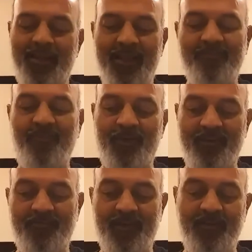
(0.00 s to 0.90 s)

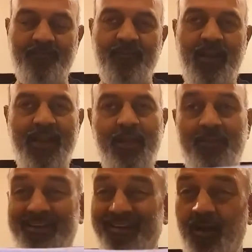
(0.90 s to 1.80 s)
9:45 and I
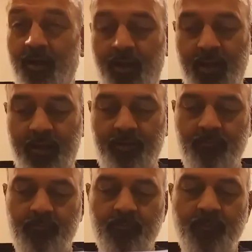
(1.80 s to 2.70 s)
am at 100.
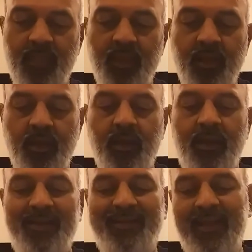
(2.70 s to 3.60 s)
At